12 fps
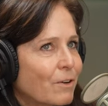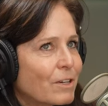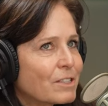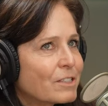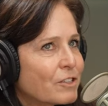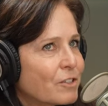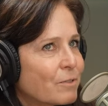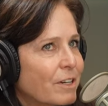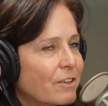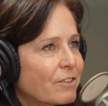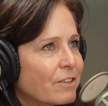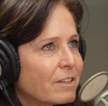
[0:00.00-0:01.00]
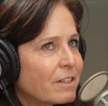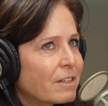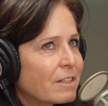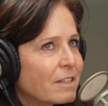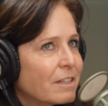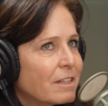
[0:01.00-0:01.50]
or a
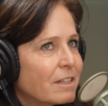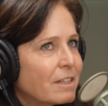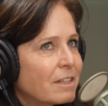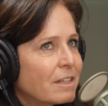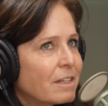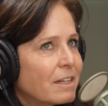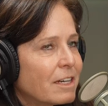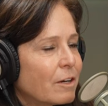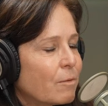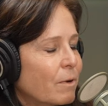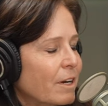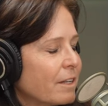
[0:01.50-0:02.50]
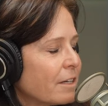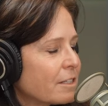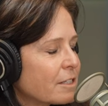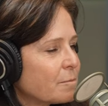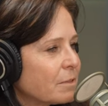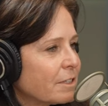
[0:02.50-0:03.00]
situation in a way that
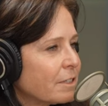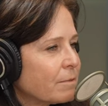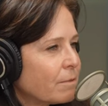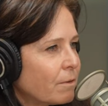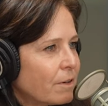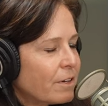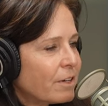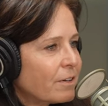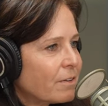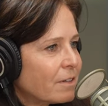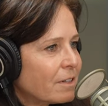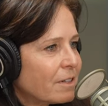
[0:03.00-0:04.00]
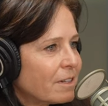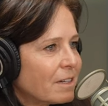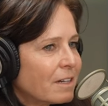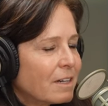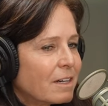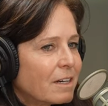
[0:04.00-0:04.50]
is completely foreign to you
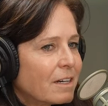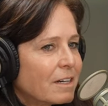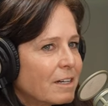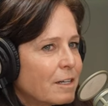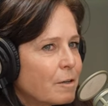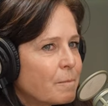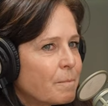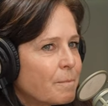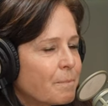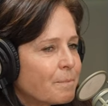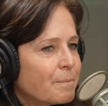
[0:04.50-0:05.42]
um,